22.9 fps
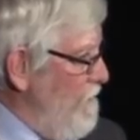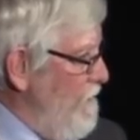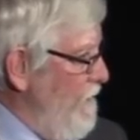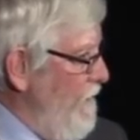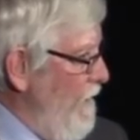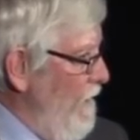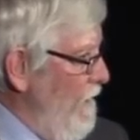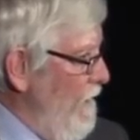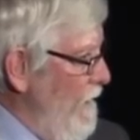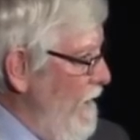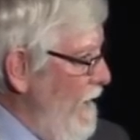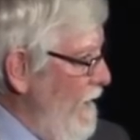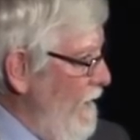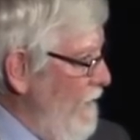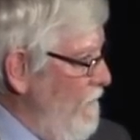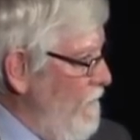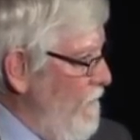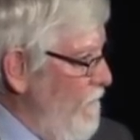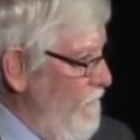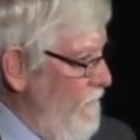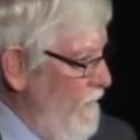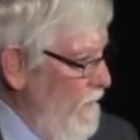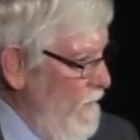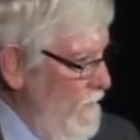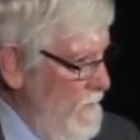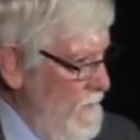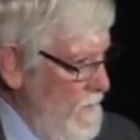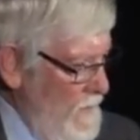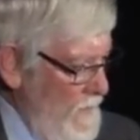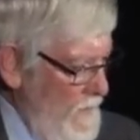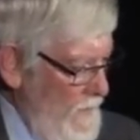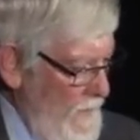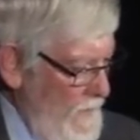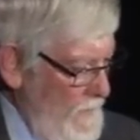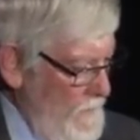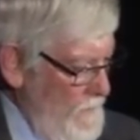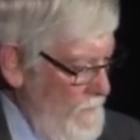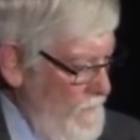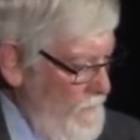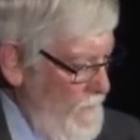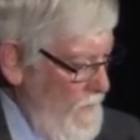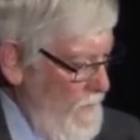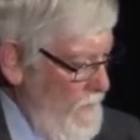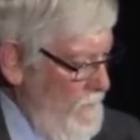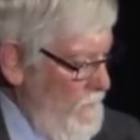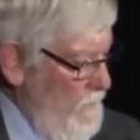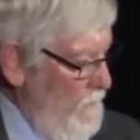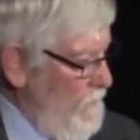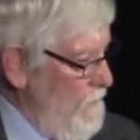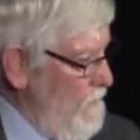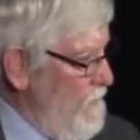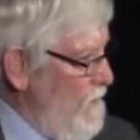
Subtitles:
to the length of the interconnected wrinkle